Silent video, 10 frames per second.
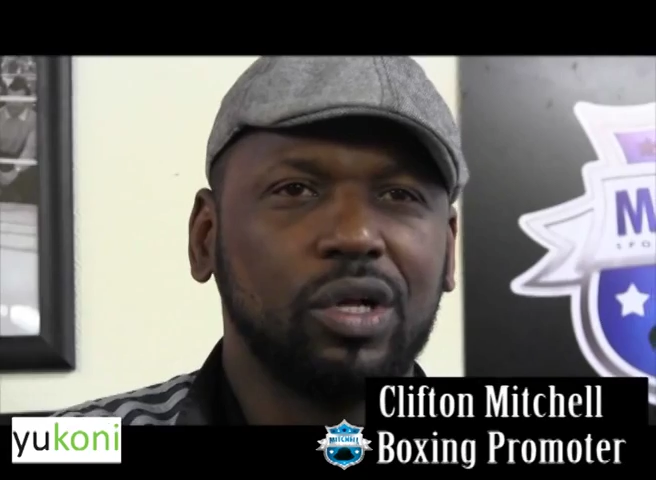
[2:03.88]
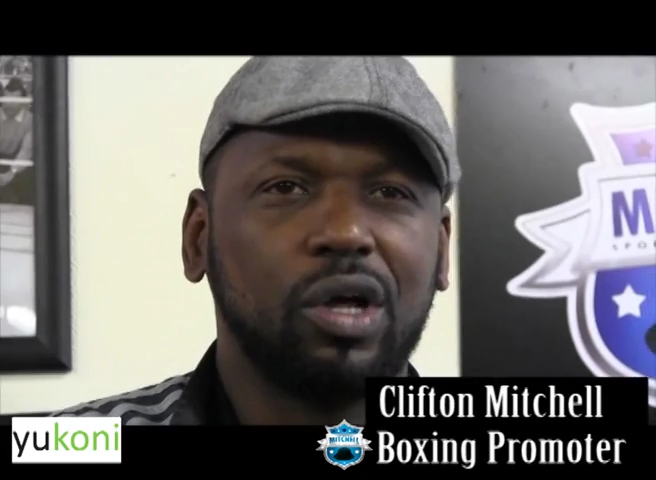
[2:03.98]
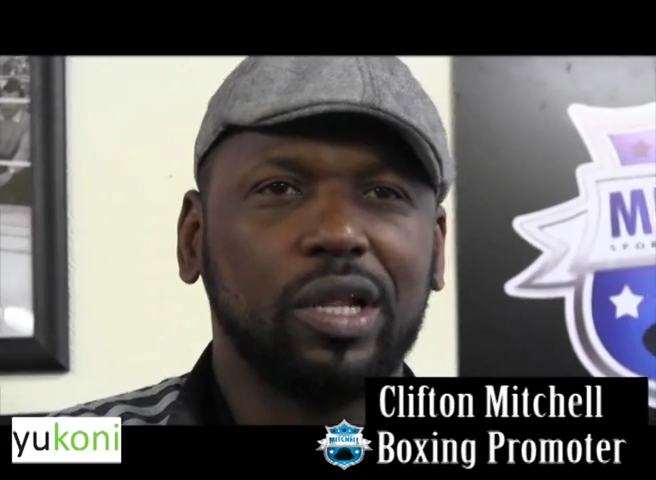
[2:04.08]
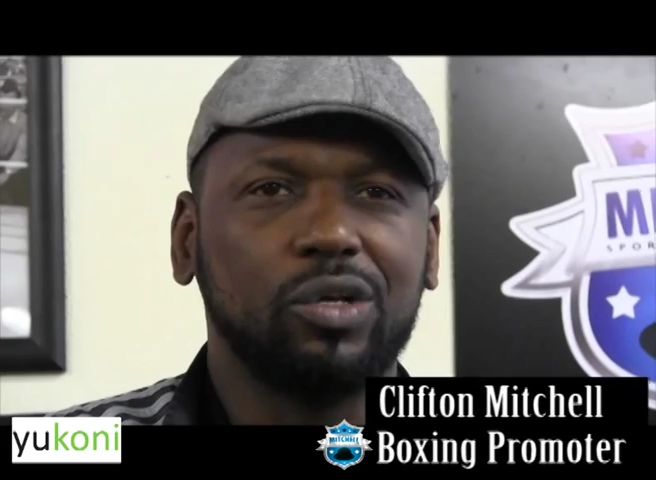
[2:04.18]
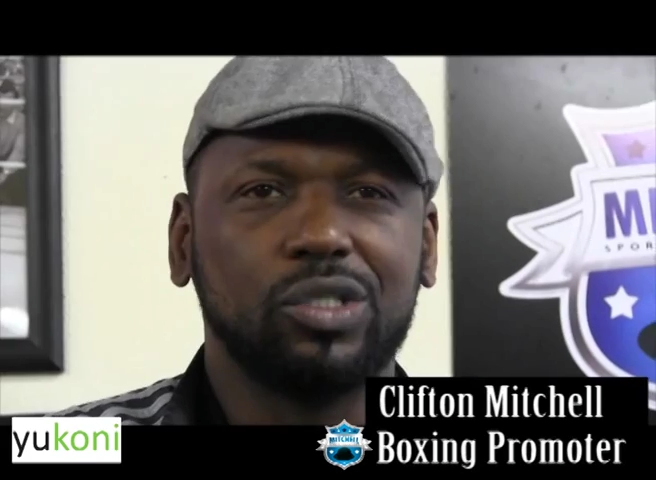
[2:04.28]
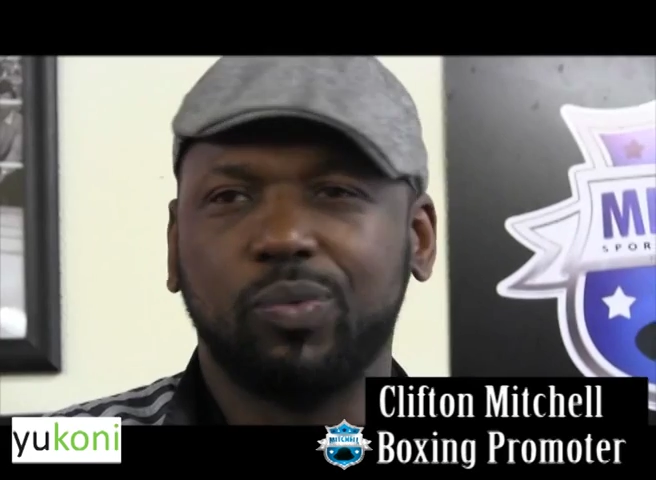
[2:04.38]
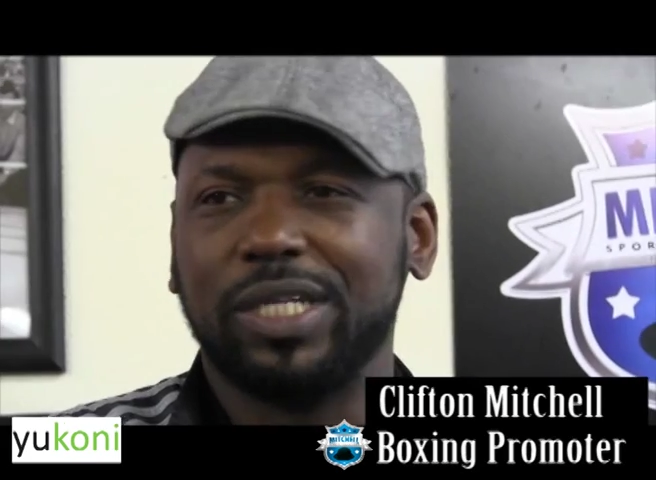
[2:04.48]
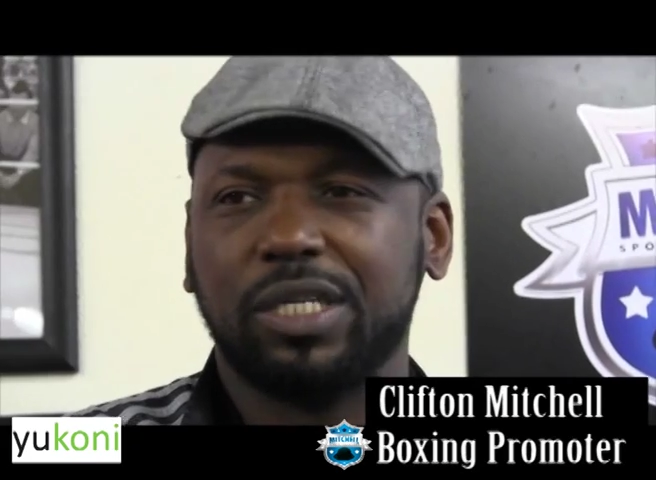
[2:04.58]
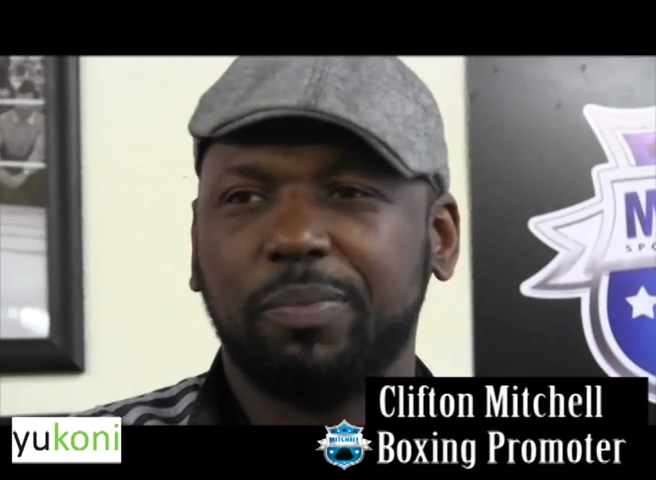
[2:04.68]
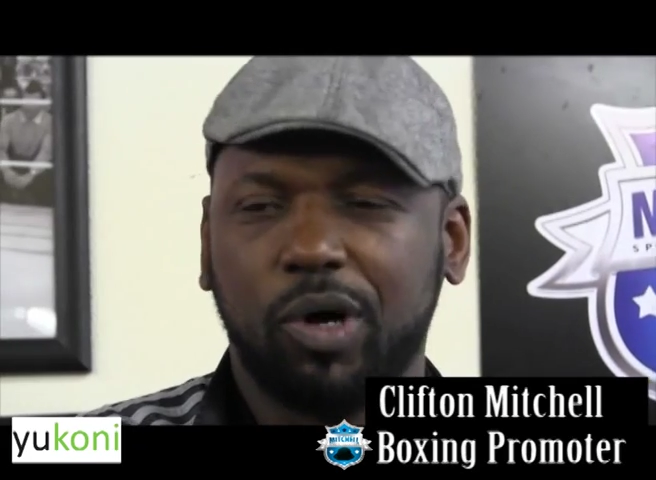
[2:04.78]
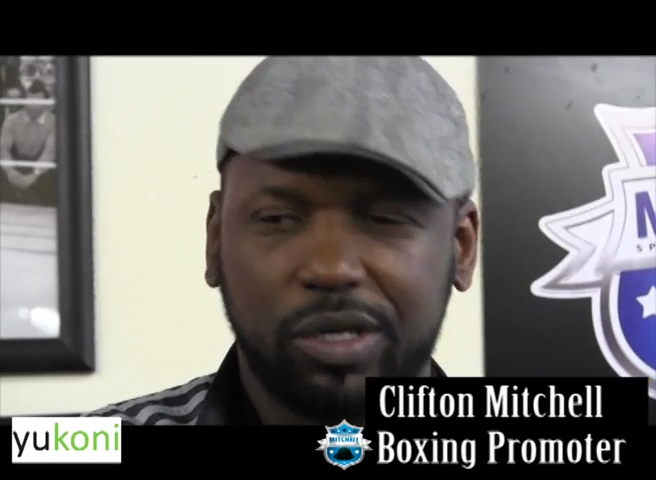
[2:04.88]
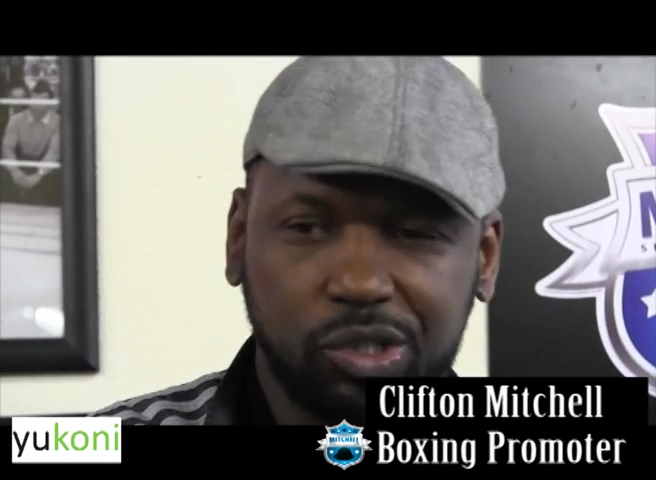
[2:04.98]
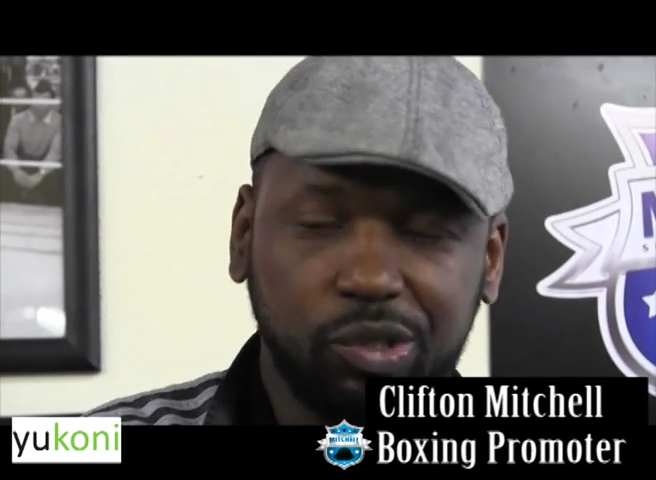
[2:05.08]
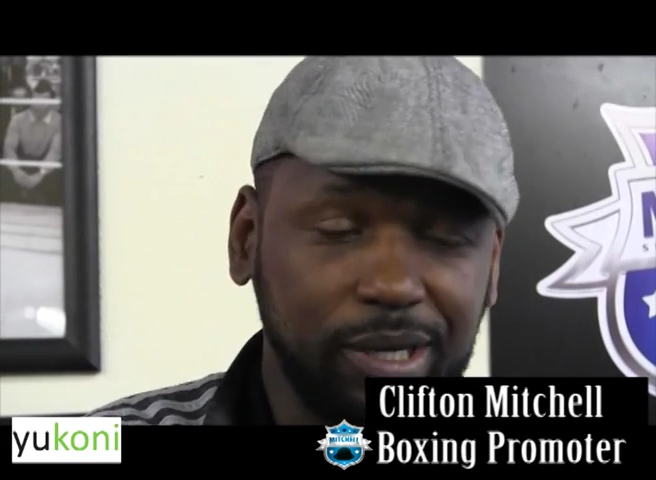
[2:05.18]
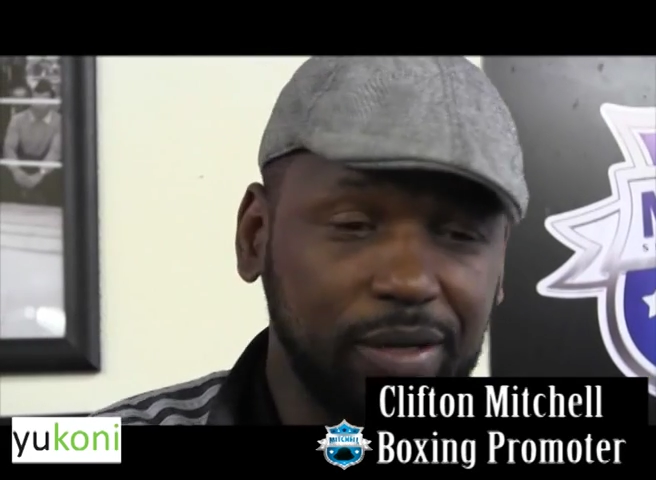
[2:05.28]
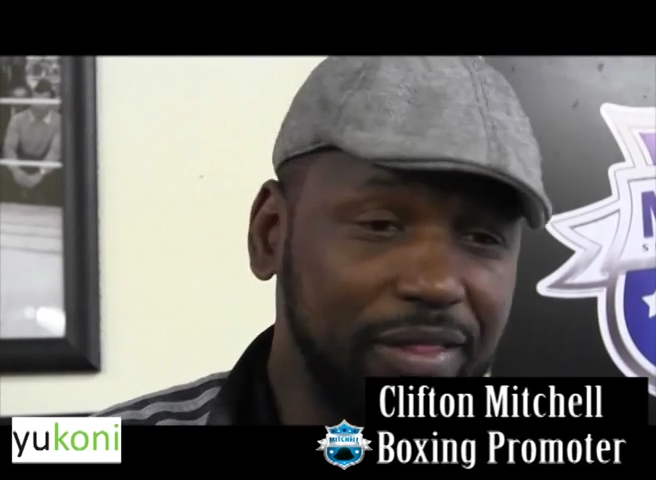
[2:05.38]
Colin Cousins. Went to the park. It was summer.